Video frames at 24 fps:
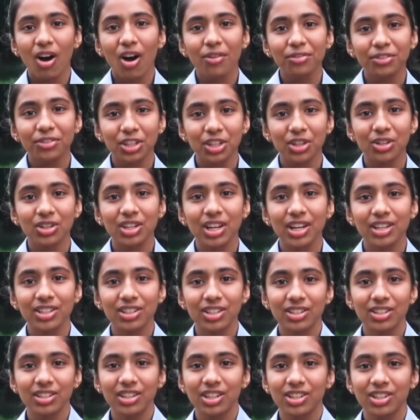of the United
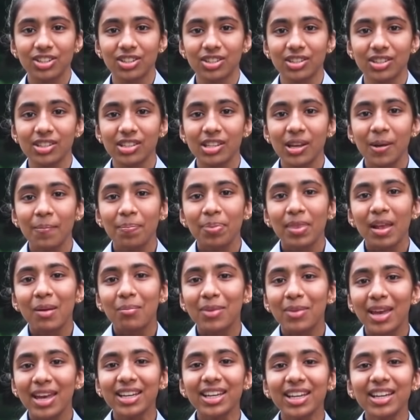Nations,
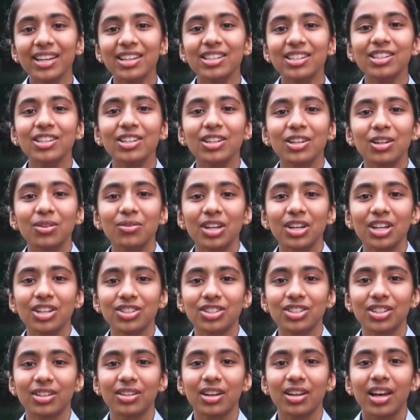making it an
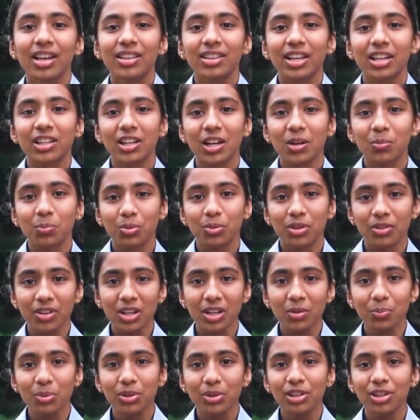innovation that can
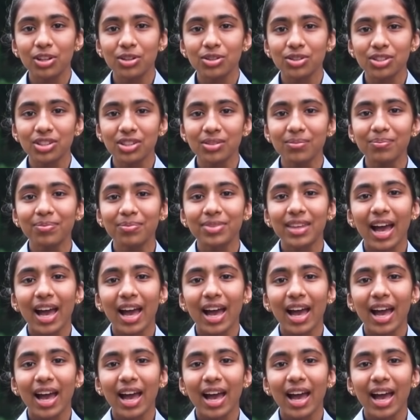prevent pollution